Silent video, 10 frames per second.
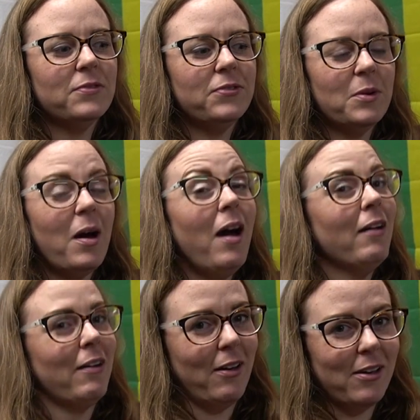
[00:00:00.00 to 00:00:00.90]
from
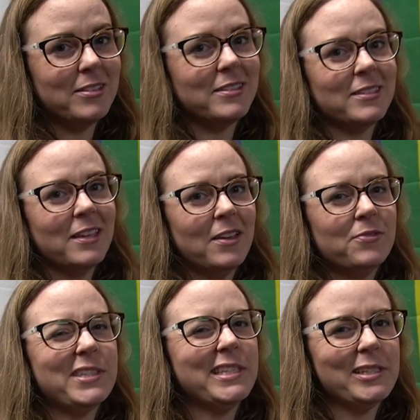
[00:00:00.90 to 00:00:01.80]
Argos
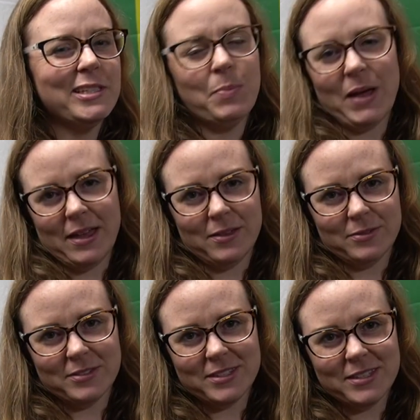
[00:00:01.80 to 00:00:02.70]
for sixty
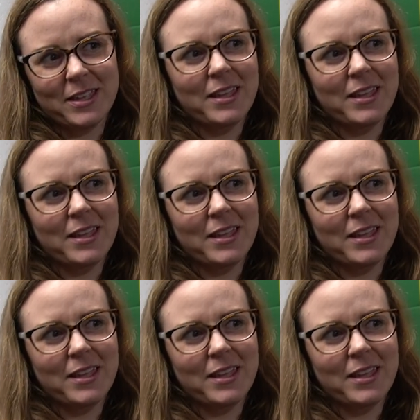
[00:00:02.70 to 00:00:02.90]
pounds.